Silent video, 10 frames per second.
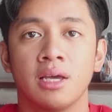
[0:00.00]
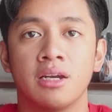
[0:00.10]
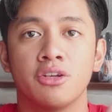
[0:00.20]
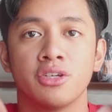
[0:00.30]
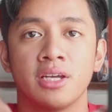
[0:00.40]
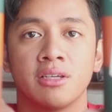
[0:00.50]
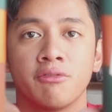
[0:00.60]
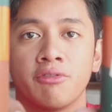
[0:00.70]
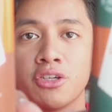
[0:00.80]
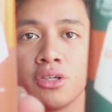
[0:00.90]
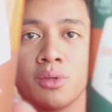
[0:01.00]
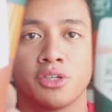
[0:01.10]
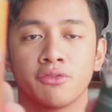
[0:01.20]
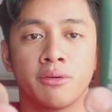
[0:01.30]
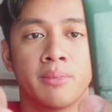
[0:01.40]
Energizing facial
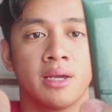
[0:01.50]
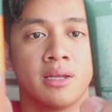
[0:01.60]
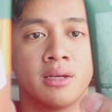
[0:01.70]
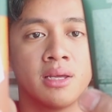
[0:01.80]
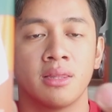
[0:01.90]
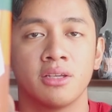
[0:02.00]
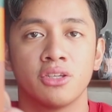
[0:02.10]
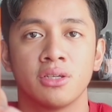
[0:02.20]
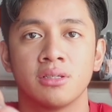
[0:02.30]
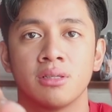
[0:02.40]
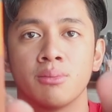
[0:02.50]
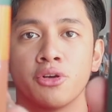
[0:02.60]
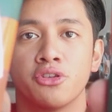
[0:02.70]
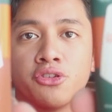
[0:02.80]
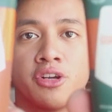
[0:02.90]
wash for men, and this is the
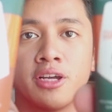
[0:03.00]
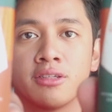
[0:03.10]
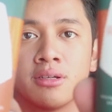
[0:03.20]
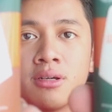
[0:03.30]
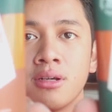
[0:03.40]
moisturizer.